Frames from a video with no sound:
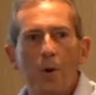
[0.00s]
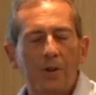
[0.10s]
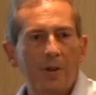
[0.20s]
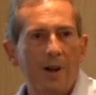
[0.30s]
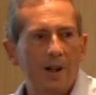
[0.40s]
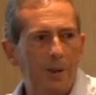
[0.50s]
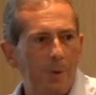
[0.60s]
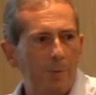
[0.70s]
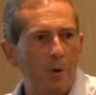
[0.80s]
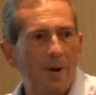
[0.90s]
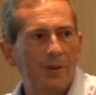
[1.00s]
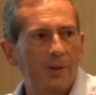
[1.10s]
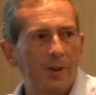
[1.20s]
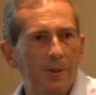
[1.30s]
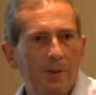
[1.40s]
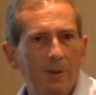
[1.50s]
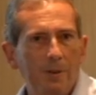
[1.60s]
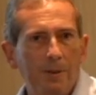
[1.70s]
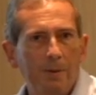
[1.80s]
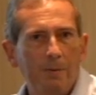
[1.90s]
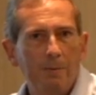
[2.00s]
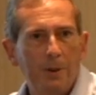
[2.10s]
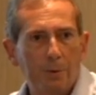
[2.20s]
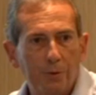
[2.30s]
which are likely to be priced, which